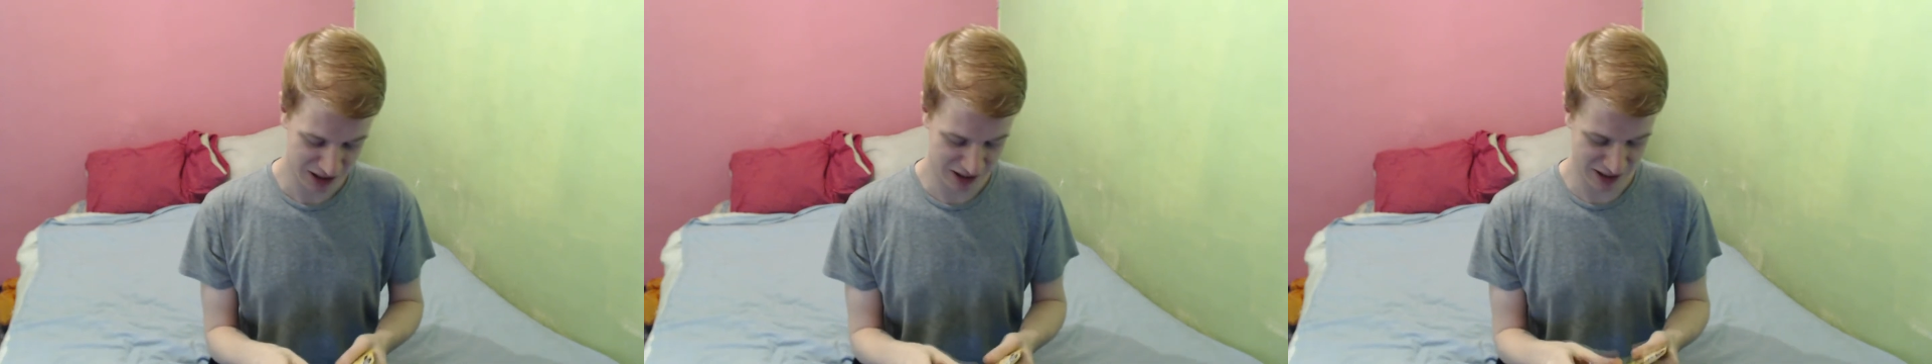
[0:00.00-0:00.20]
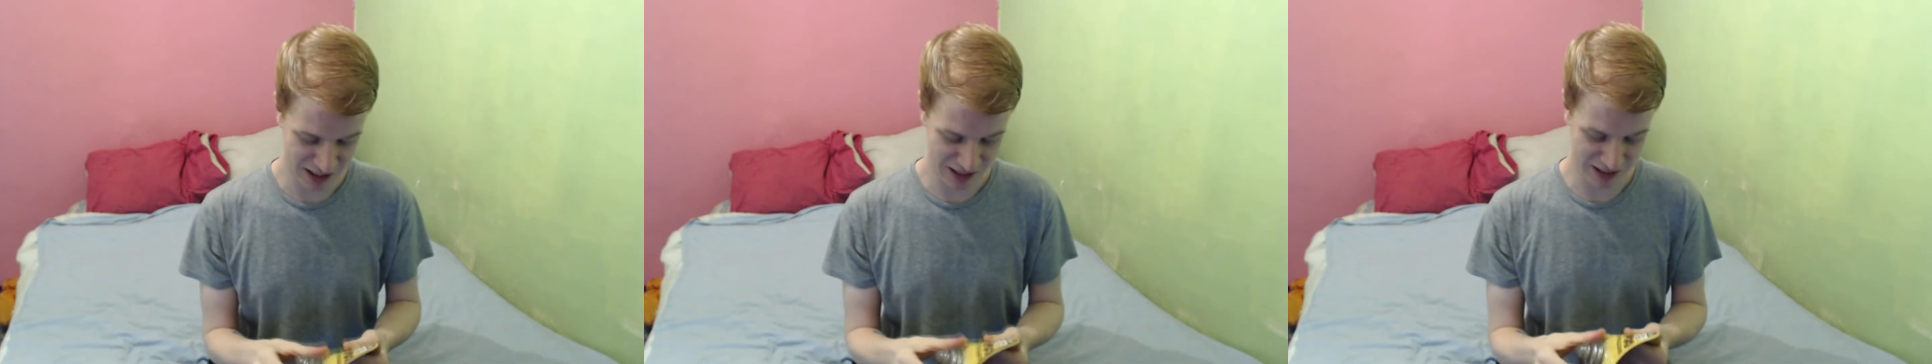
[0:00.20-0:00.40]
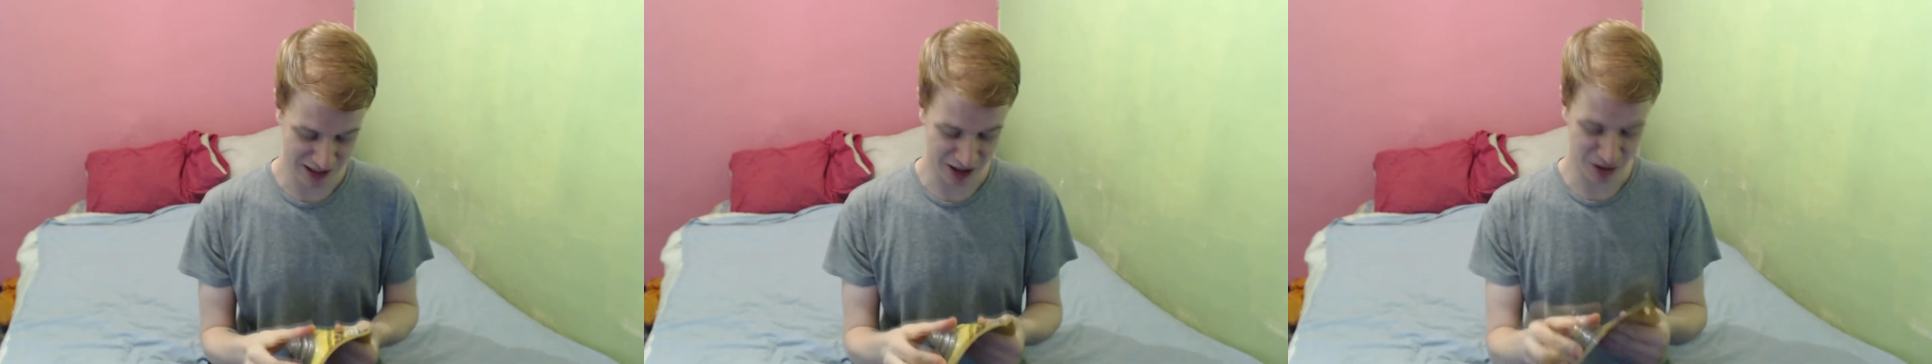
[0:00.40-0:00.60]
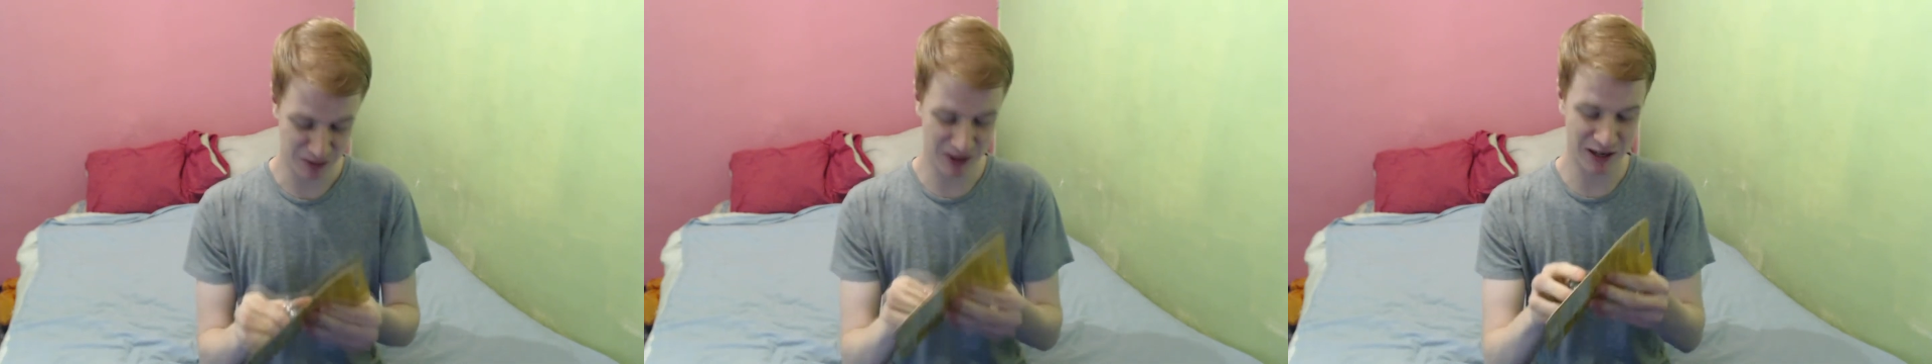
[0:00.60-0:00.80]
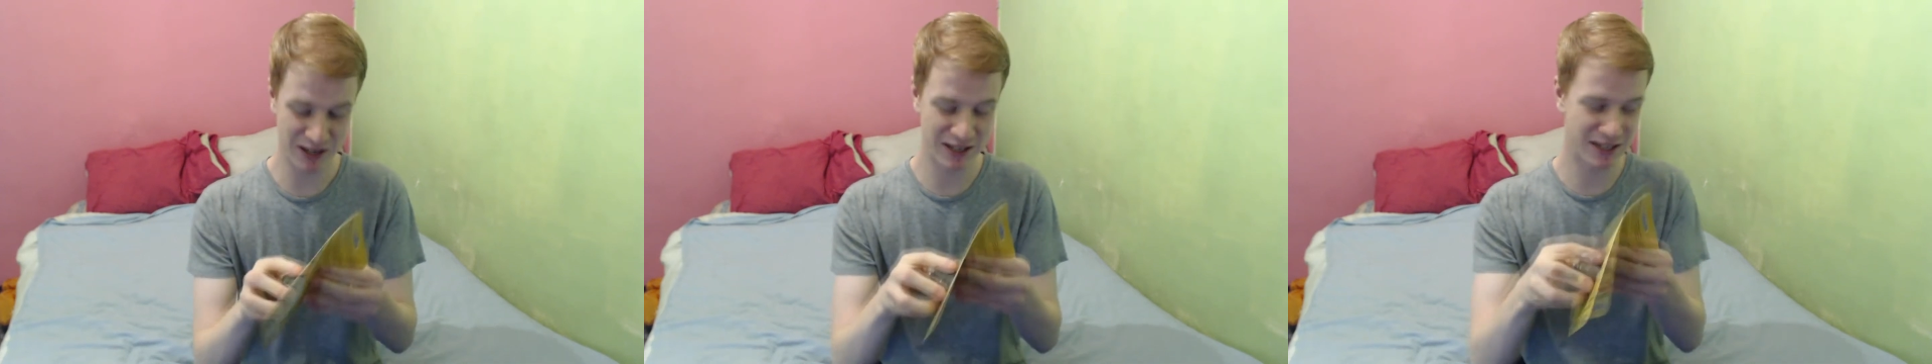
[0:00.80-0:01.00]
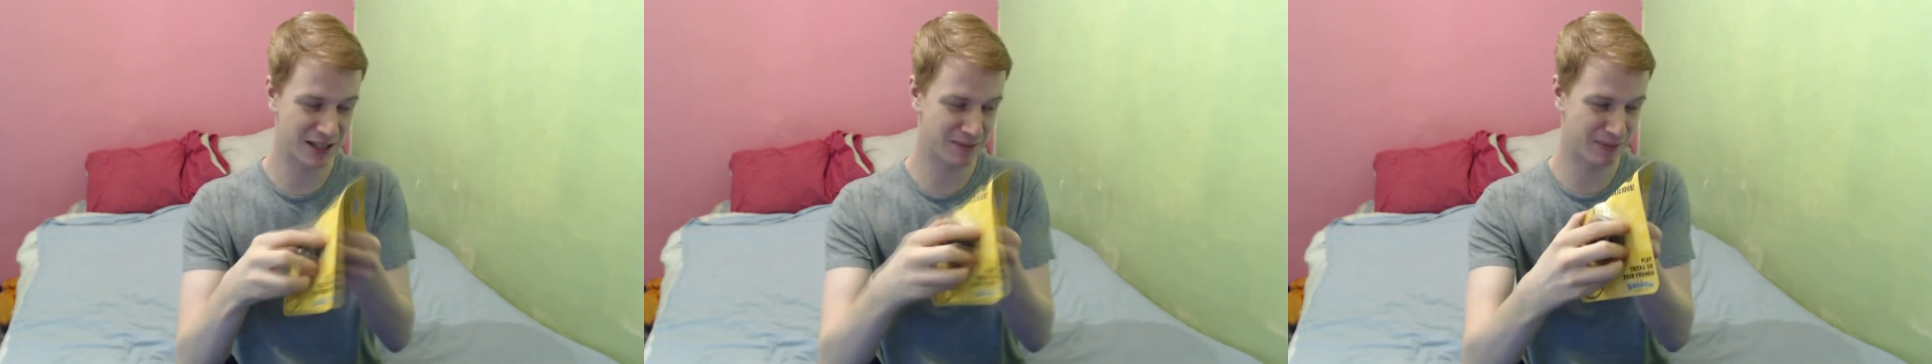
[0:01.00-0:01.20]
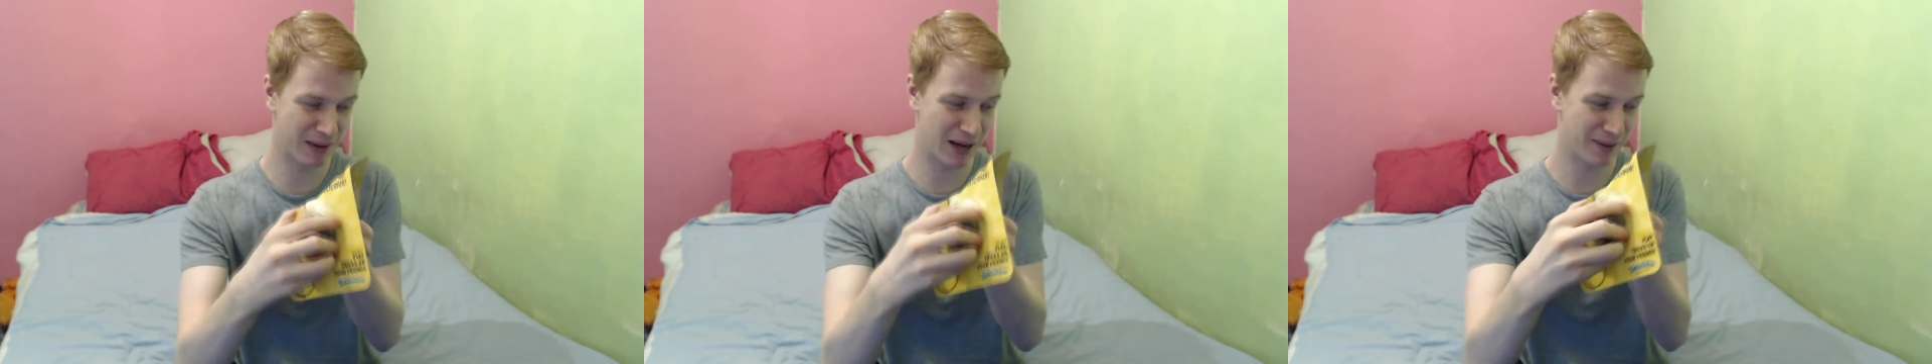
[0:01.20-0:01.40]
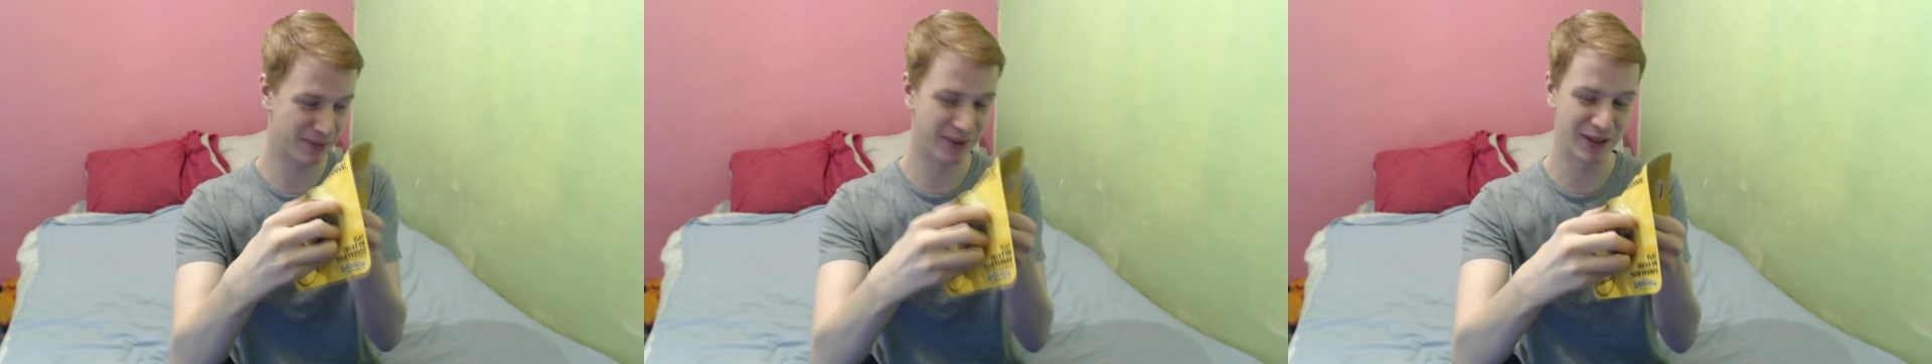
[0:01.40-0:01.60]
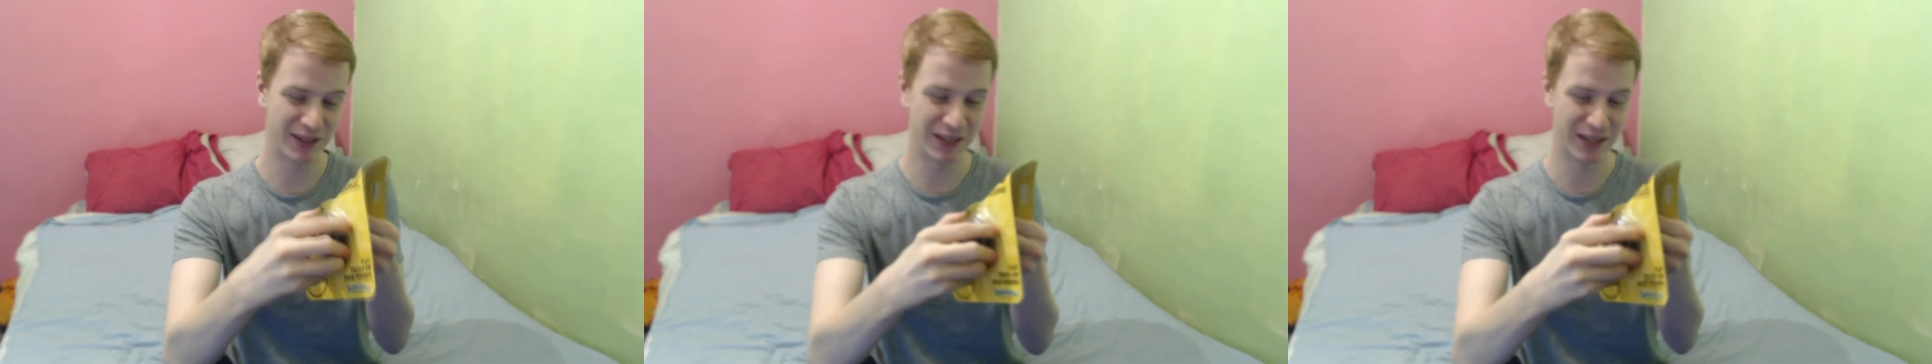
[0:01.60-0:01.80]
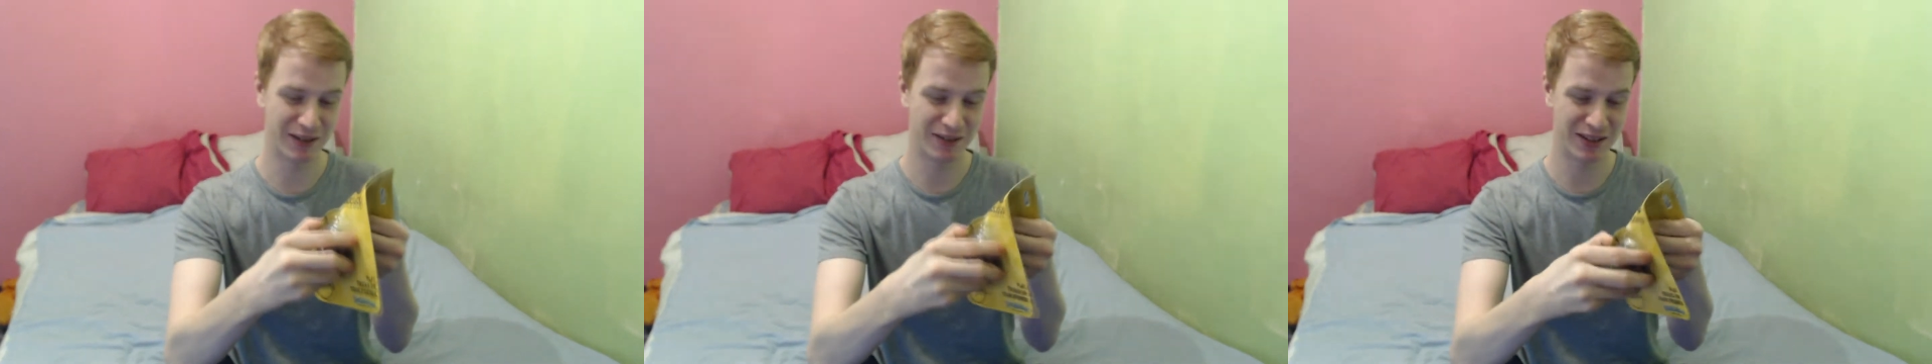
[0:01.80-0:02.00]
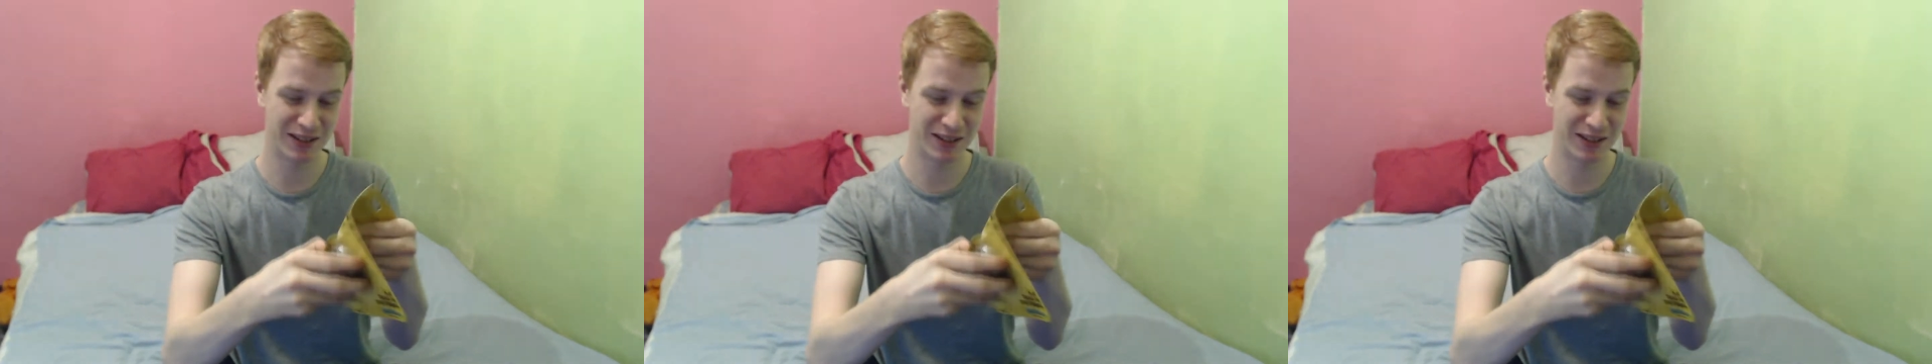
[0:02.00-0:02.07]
So let's open this bad boy up.